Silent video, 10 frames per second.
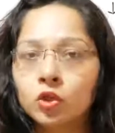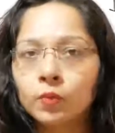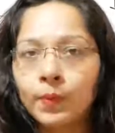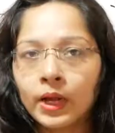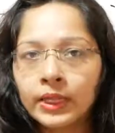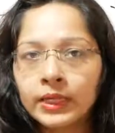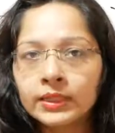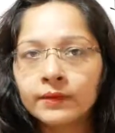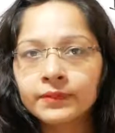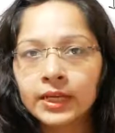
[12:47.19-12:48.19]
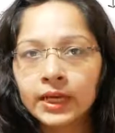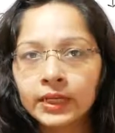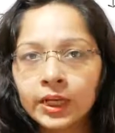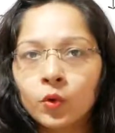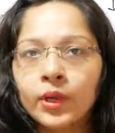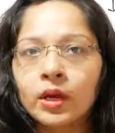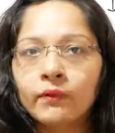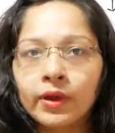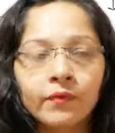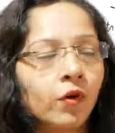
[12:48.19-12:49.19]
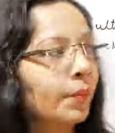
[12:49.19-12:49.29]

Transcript: So particles if slightly going away